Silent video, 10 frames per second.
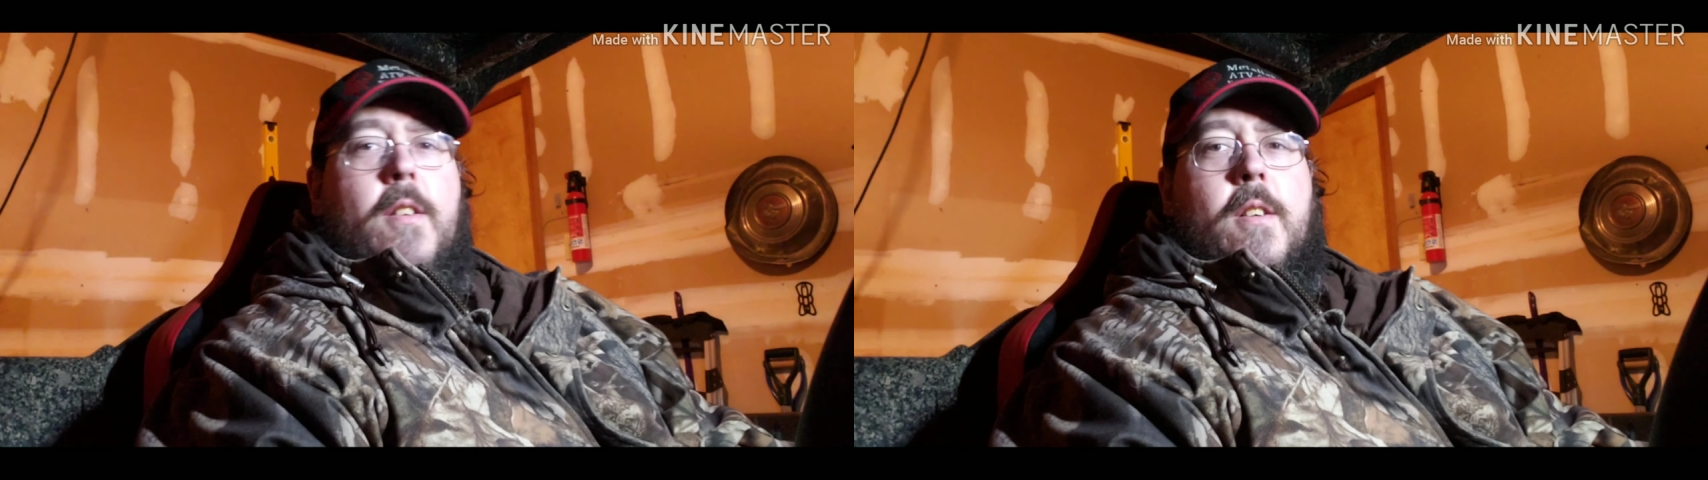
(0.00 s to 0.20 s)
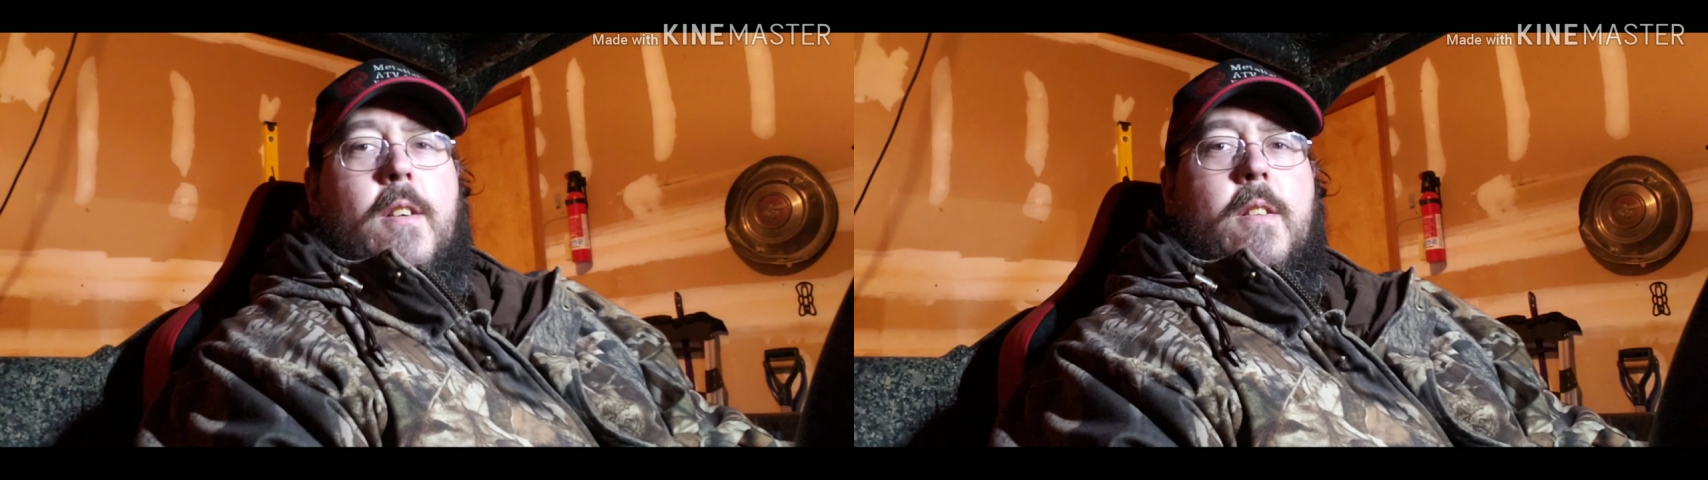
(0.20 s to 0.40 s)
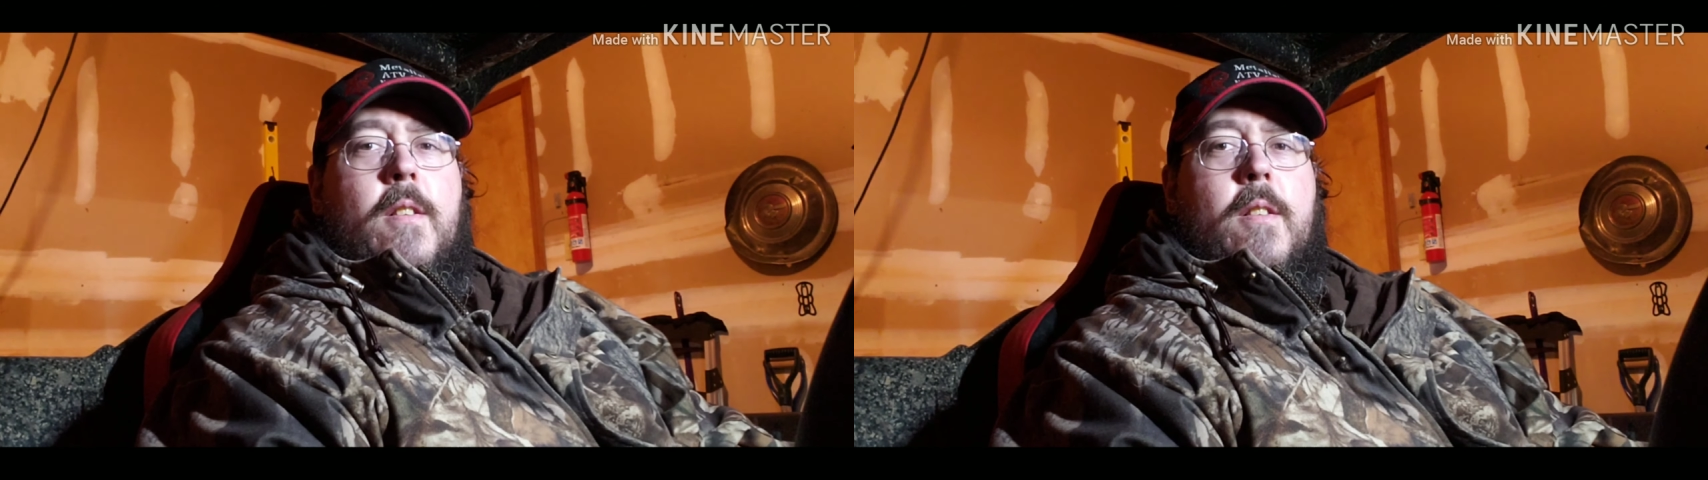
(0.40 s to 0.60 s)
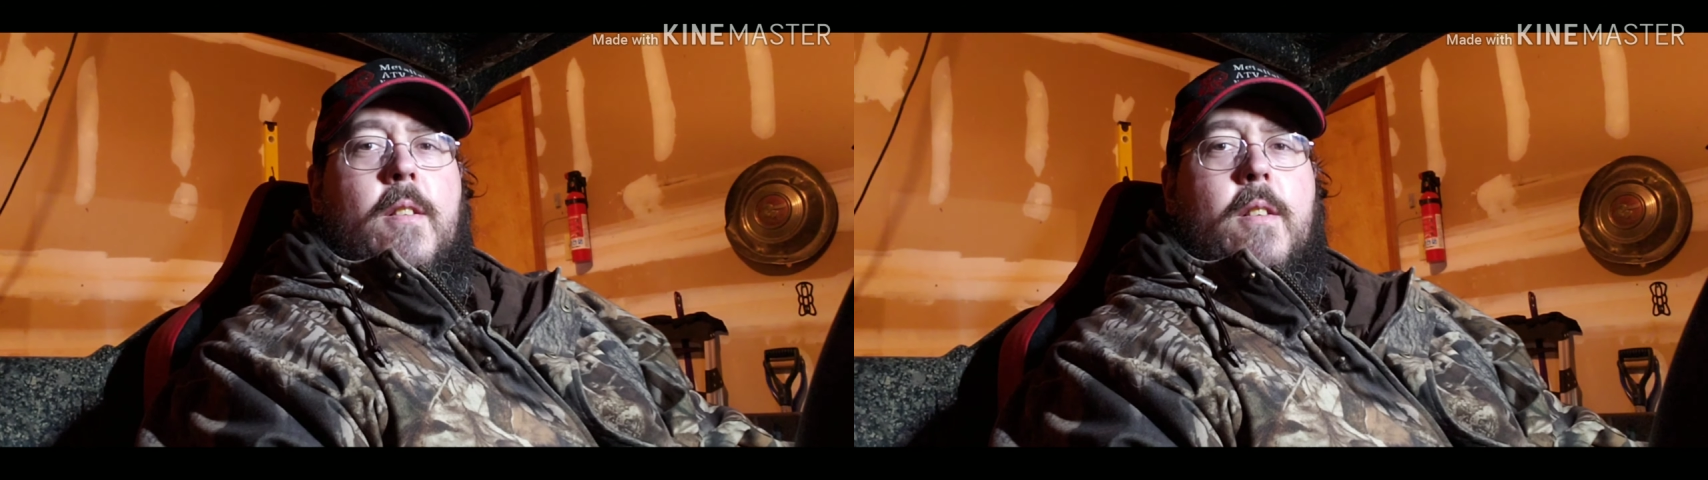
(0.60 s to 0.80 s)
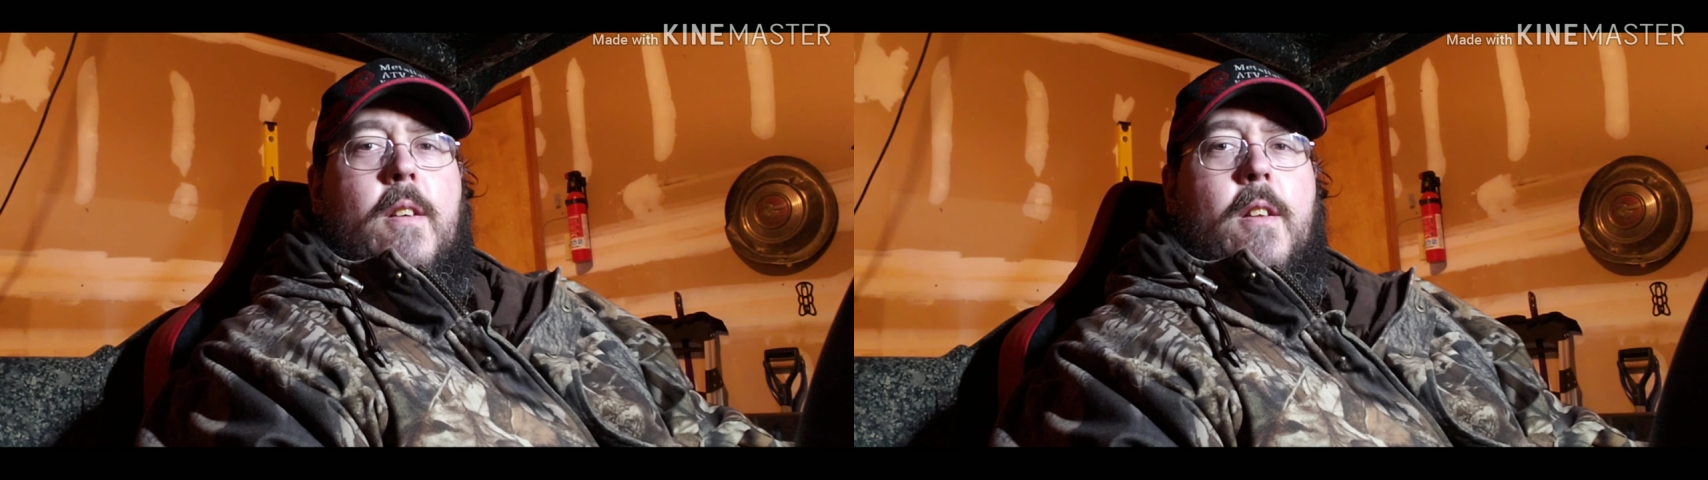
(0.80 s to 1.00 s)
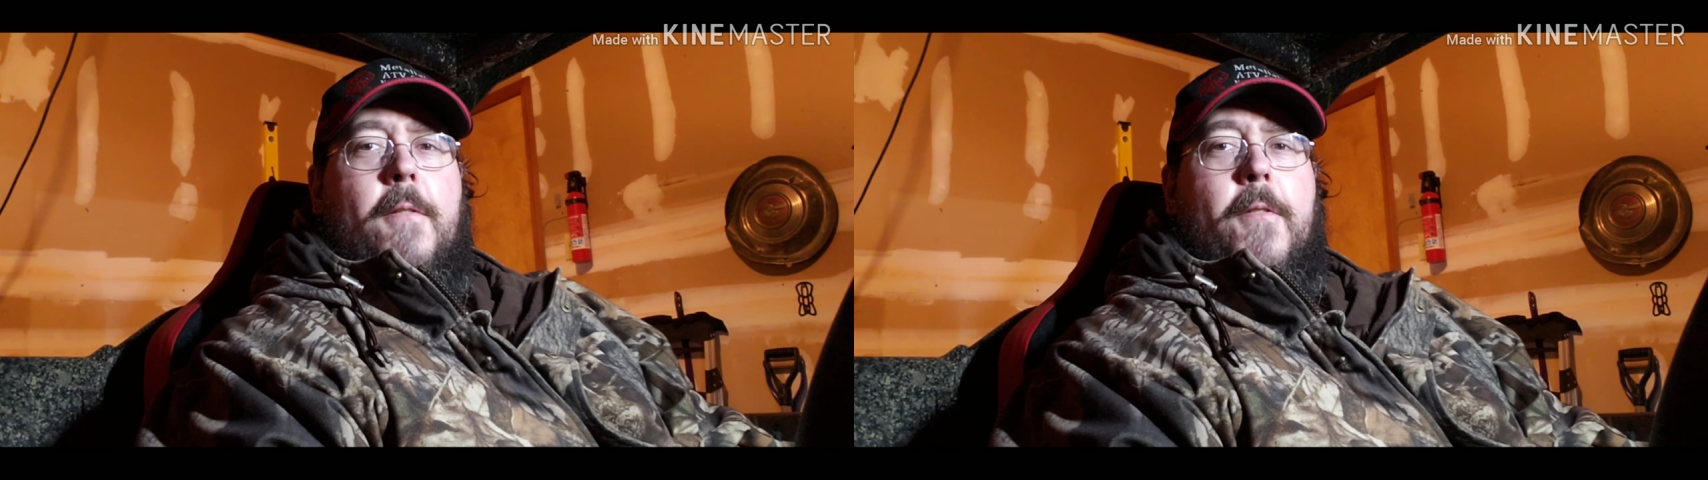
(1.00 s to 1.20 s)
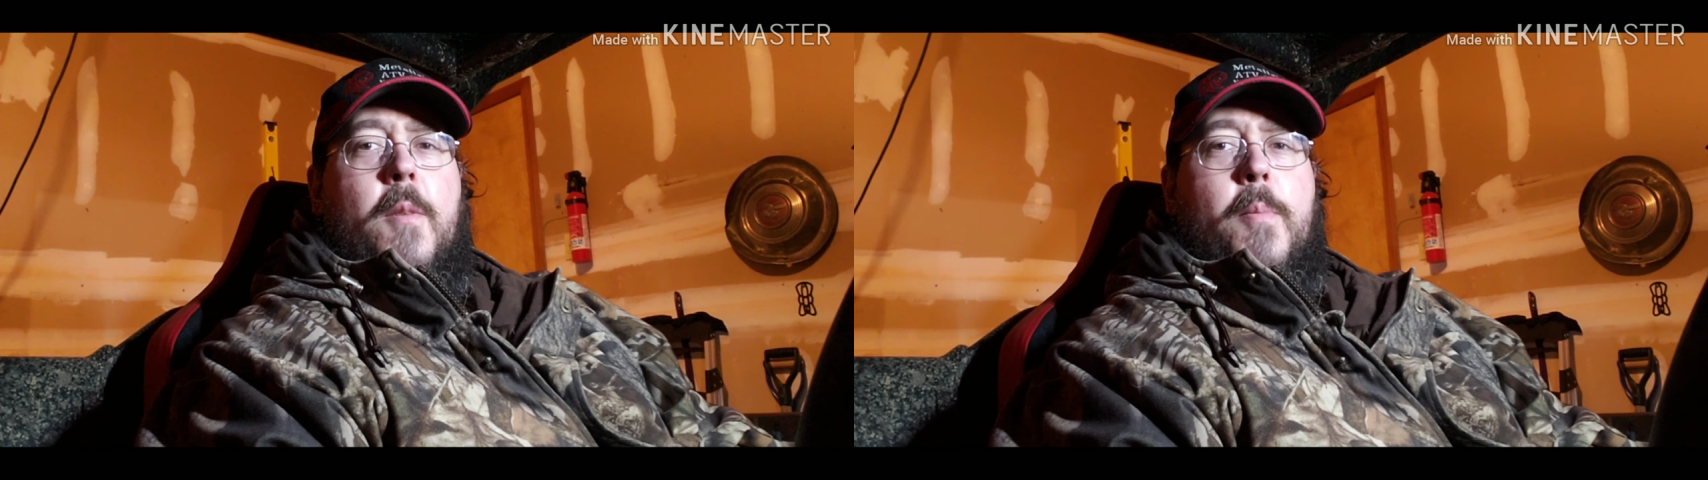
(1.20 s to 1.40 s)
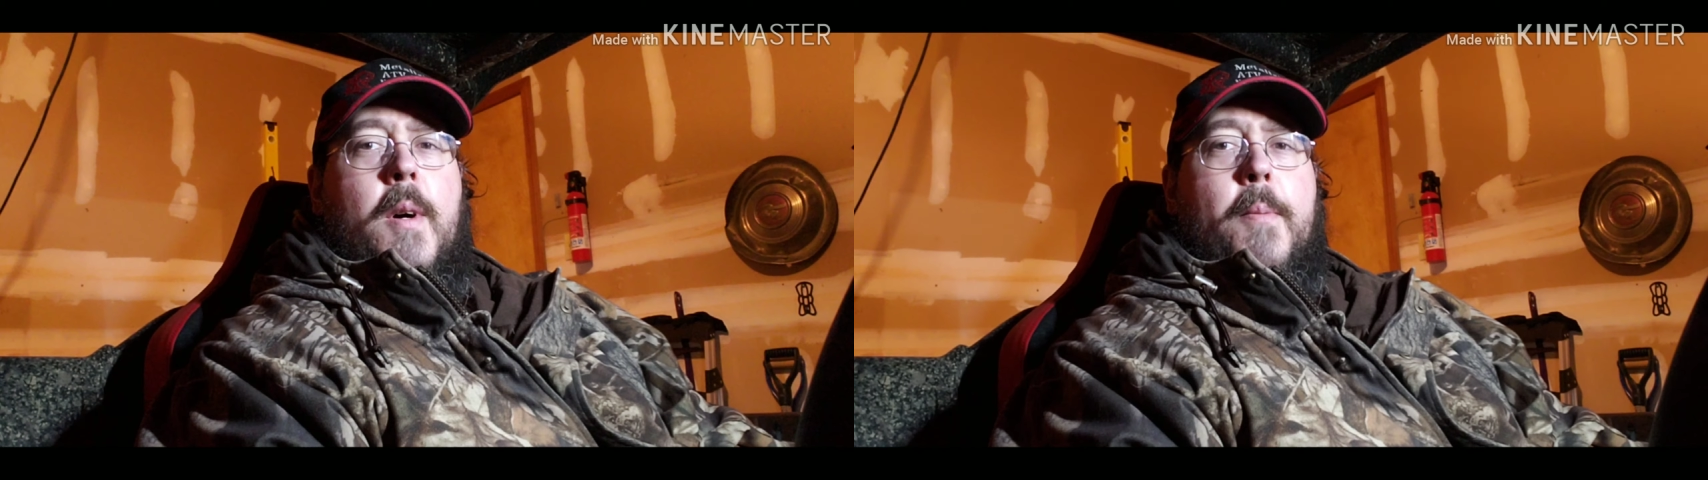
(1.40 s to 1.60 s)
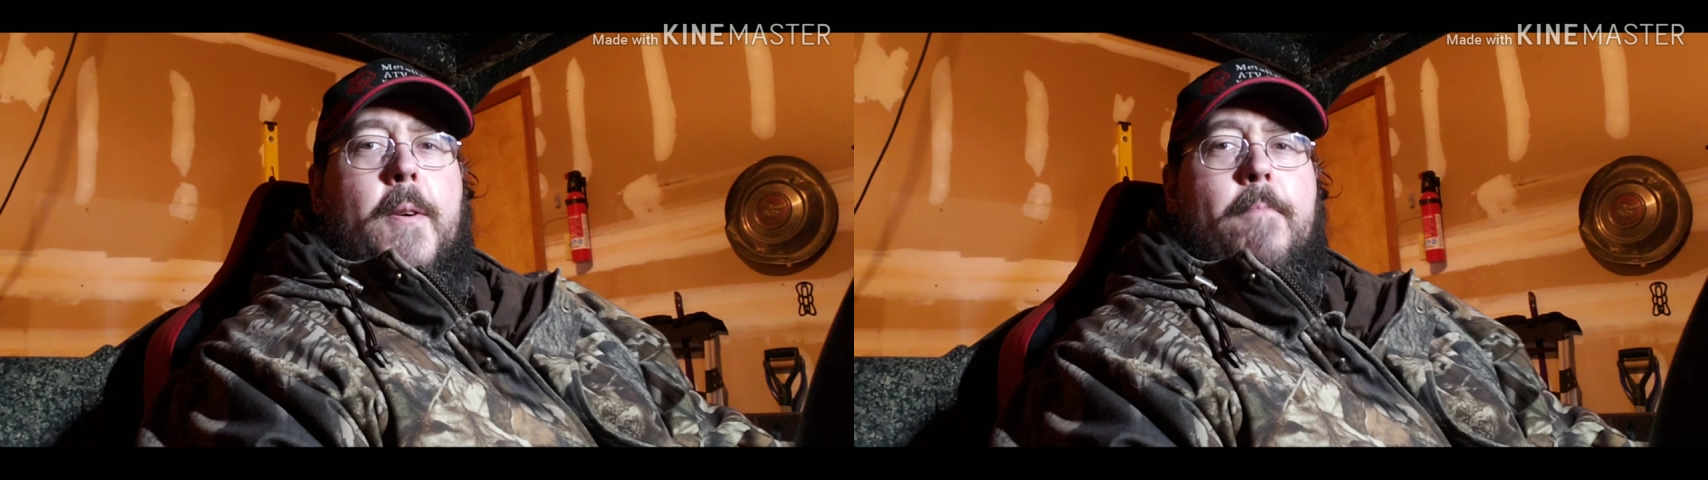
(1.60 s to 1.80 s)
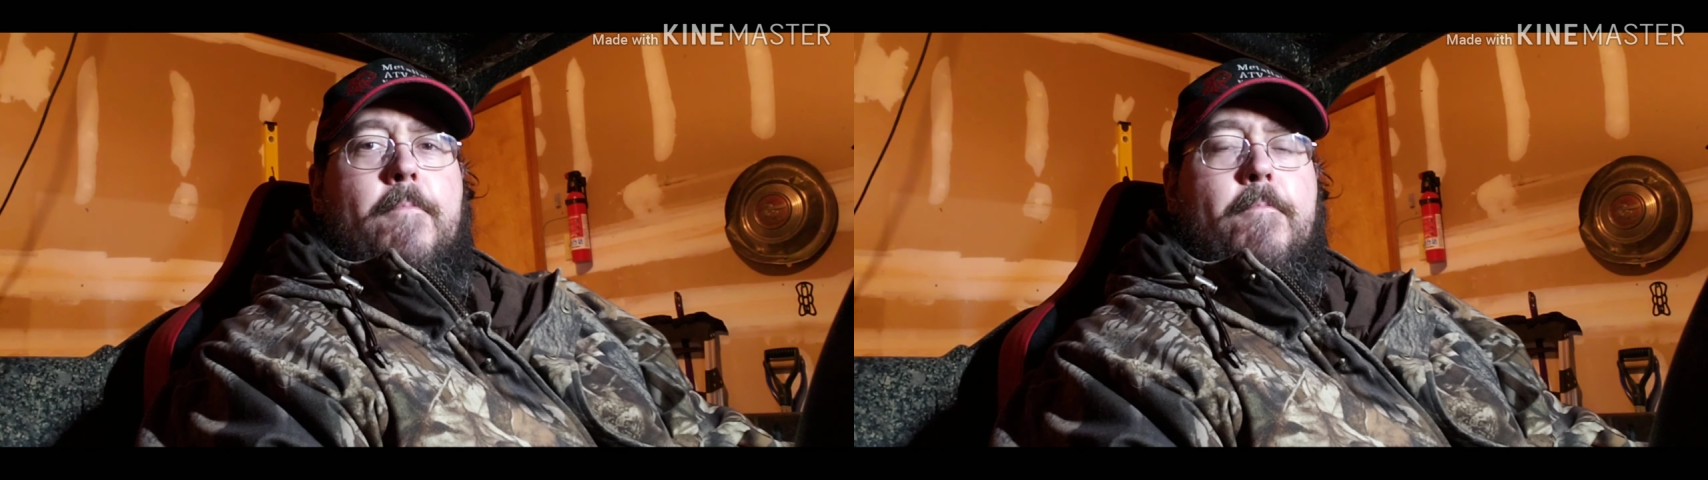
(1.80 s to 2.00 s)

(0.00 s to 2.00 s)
on the front bumper.